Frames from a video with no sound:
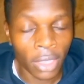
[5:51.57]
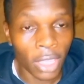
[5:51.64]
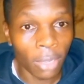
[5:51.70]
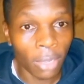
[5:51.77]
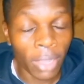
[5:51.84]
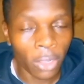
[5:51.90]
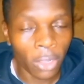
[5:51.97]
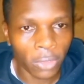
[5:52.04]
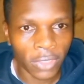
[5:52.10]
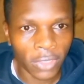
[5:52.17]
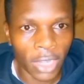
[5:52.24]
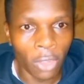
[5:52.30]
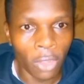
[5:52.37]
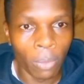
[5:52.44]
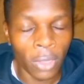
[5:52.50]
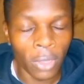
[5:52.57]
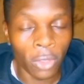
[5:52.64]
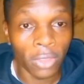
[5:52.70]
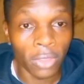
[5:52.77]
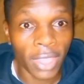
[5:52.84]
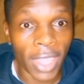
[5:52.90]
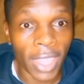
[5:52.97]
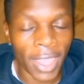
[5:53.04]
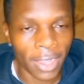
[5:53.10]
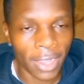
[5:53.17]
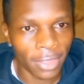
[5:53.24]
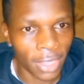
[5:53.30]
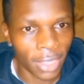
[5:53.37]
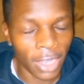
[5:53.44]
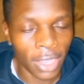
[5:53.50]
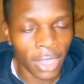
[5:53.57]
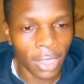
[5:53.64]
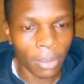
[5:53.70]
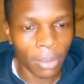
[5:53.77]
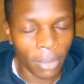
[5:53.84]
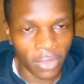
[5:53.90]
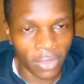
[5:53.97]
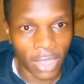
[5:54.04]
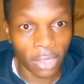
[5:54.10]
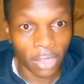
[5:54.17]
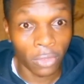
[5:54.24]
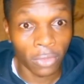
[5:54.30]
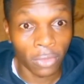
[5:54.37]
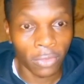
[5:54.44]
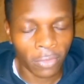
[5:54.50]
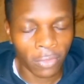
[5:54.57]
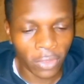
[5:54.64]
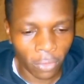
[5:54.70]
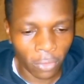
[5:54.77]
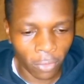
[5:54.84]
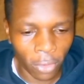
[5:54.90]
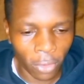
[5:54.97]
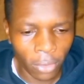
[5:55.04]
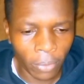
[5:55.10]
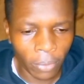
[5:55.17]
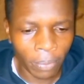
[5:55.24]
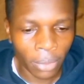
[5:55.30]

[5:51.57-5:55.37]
In my considered opinion, there are three major reasons. First of all,